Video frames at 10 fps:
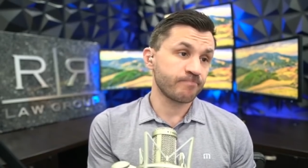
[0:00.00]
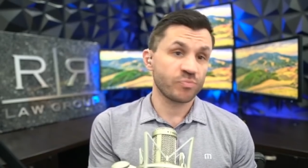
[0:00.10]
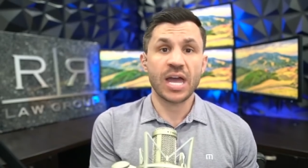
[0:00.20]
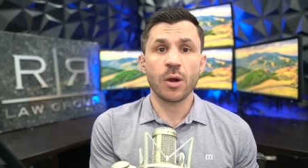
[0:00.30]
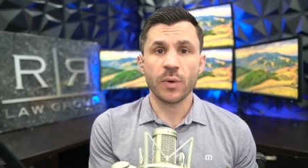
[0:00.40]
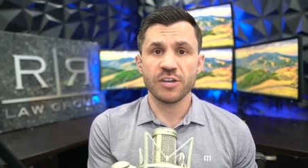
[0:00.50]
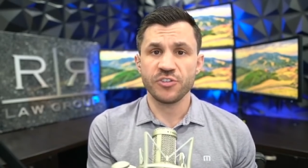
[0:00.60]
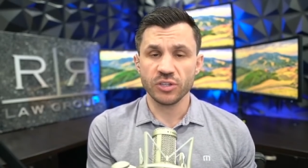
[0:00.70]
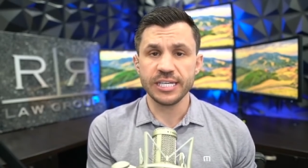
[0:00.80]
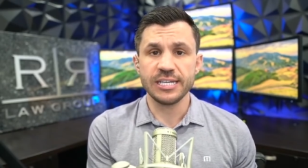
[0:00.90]
That way, if
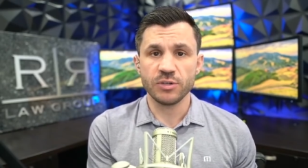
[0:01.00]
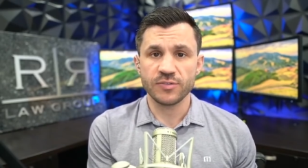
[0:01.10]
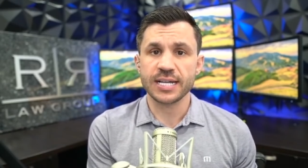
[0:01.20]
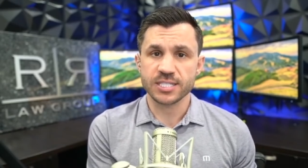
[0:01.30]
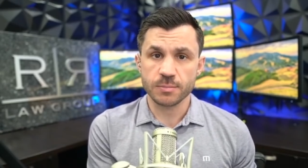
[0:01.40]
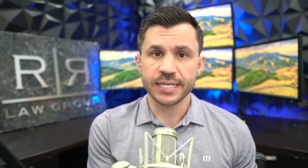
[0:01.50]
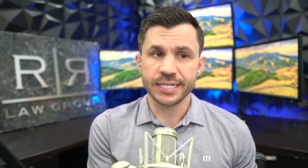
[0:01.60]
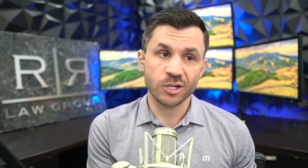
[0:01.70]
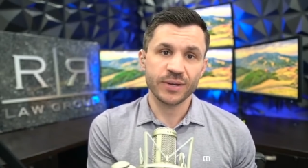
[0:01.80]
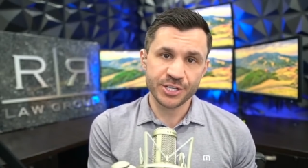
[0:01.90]
you leave, we've got some money
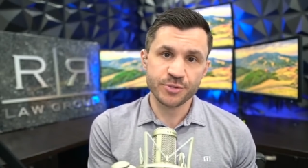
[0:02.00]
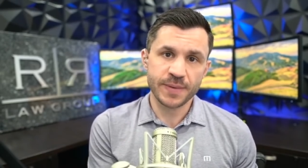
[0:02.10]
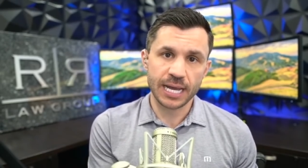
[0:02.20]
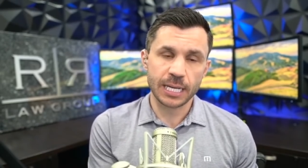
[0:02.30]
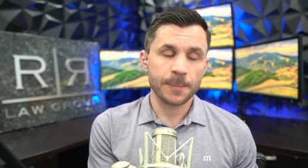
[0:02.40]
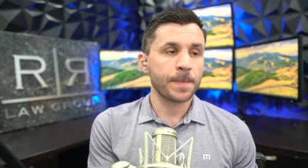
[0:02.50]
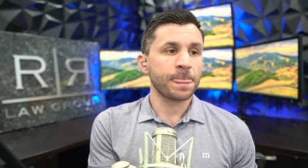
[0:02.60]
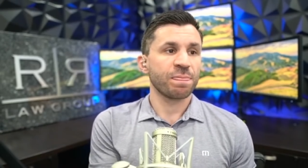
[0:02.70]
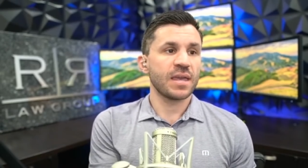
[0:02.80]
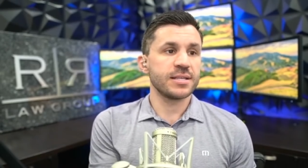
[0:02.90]
to go get you back.
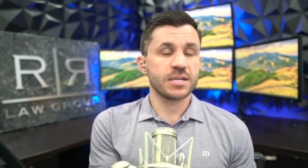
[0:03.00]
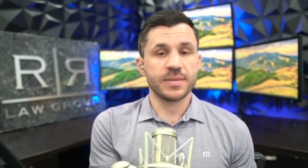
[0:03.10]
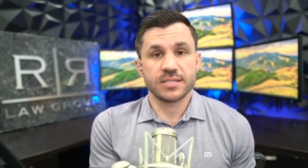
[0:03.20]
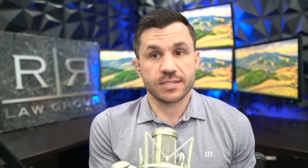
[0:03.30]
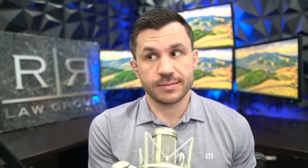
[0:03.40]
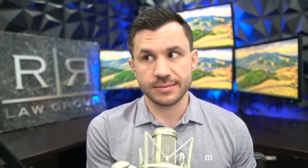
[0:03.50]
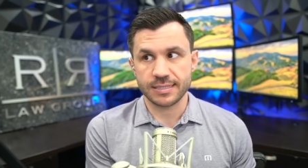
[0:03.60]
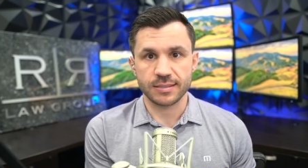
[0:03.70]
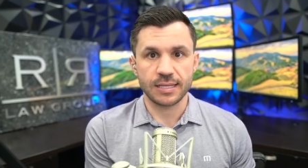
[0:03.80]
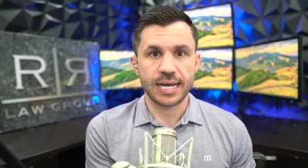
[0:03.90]
And somebody says, well,
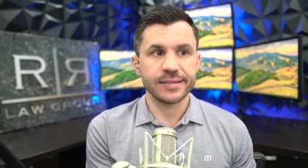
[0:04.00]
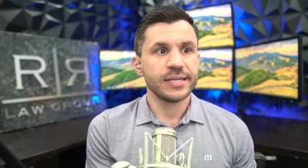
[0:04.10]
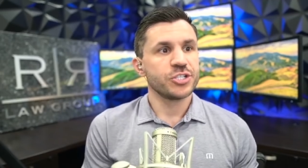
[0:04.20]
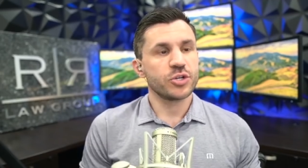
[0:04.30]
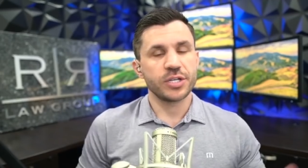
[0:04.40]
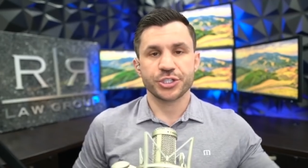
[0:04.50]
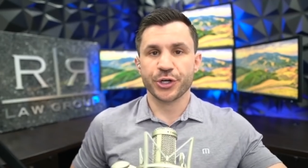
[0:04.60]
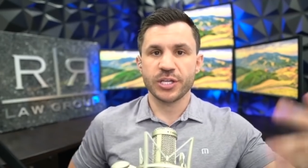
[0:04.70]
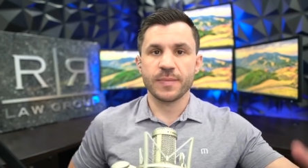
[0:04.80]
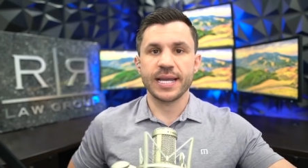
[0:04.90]
that's a lot. So an
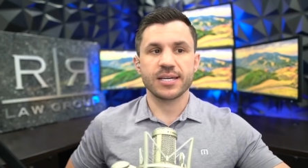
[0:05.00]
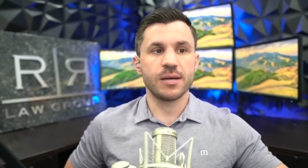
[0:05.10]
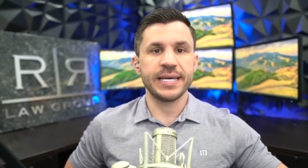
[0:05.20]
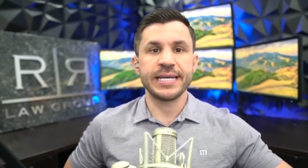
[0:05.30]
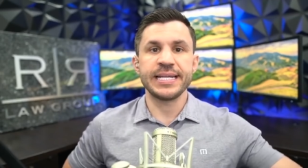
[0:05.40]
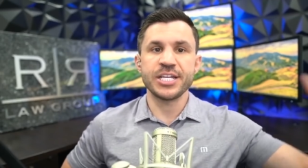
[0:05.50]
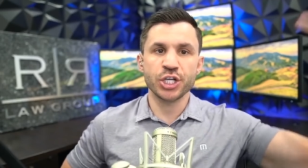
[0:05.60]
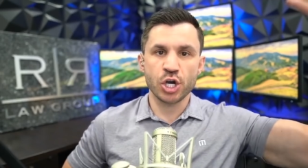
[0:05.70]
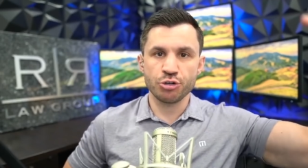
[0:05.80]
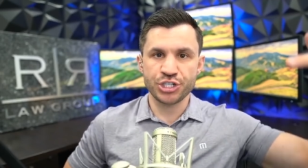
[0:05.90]
attorney might come in and
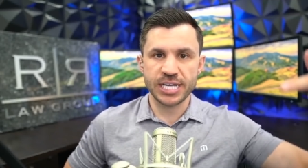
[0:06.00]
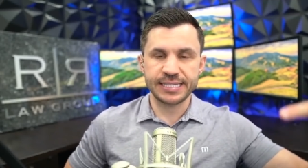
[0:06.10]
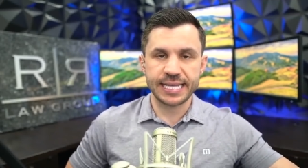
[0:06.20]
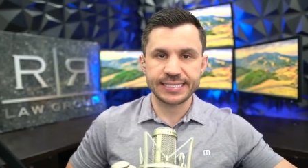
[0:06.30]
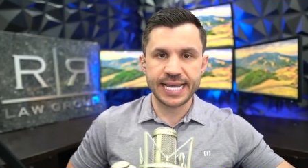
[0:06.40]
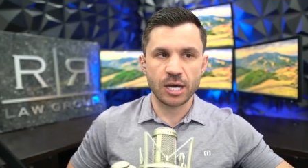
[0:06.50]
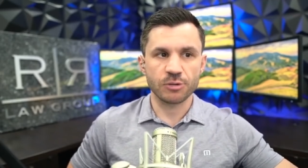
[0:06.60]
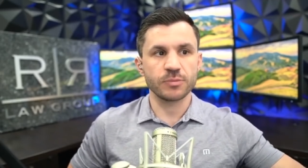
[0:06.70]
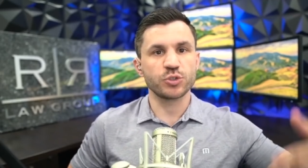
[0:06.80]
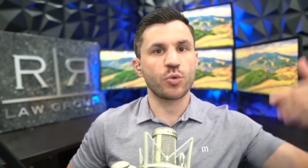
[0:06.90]
negotiate that down
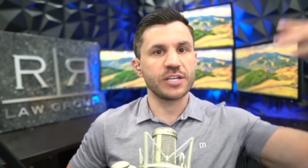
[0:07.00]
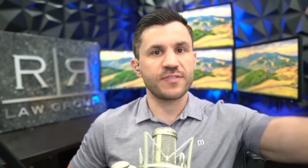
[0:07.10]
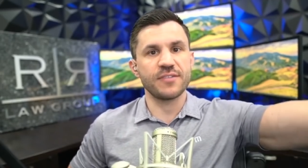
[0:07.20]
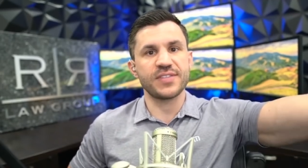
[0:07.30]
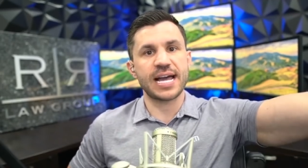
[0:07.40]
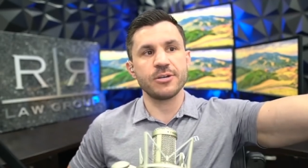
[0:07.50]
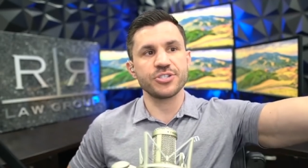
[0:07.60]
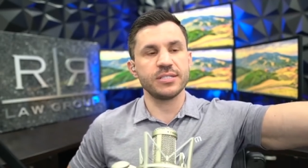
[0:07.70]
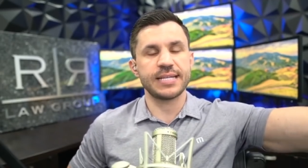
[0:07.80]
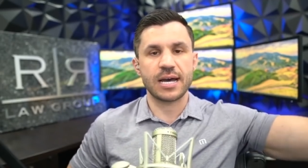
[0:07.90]
from
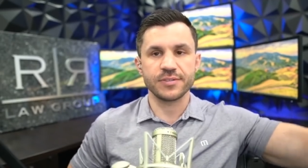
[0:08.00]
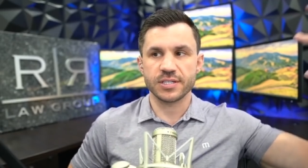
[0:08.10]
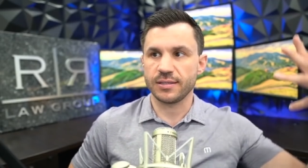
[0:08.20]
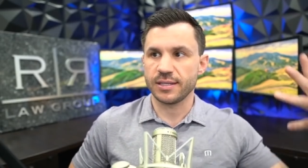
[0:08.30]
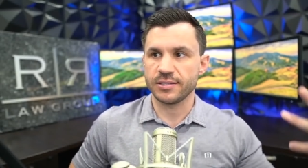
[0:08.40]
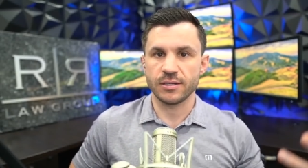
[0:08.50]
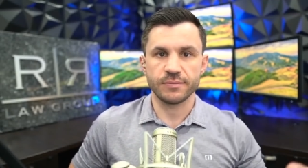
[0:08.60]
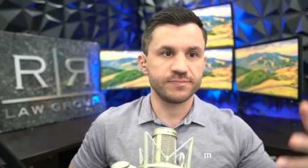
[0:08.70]
25,000 down to, you know,